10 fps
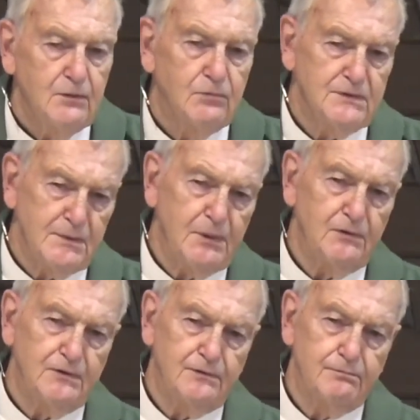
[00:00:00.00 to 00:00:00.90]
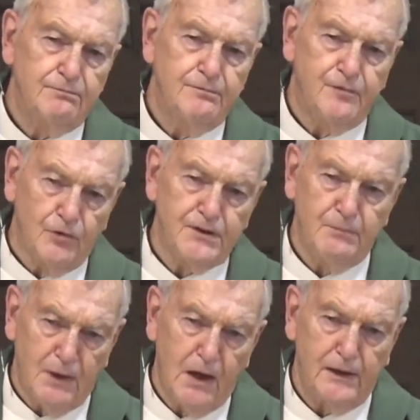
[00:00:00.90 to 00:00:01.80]
was about 40
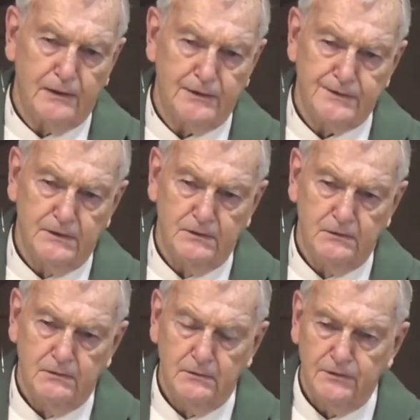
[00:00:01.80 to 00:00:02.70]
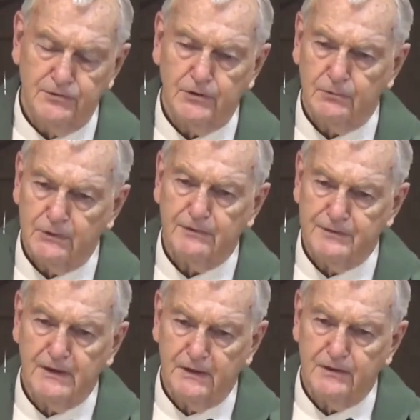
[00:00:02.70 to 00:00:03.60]
miles. So it would have
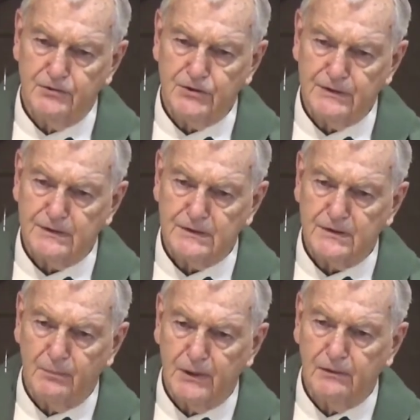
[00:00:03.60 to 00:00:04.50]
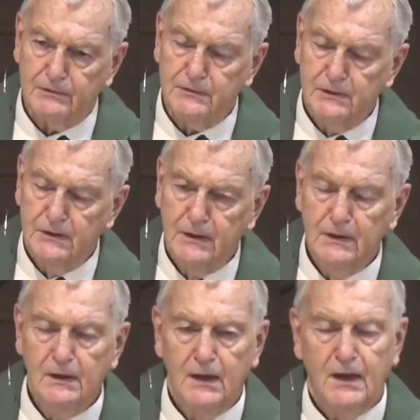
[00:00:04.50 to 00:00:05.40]
taken Jesus about
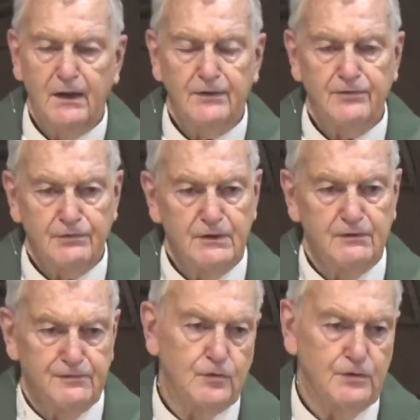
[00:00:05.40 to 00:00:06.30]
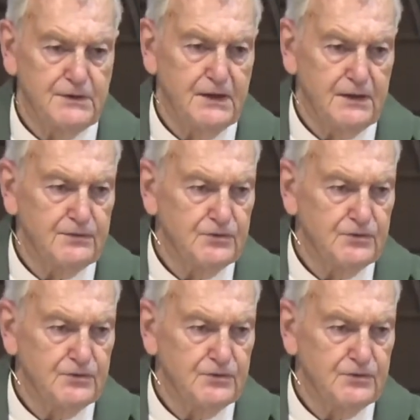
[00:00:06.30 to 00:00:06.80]
3 or 4 days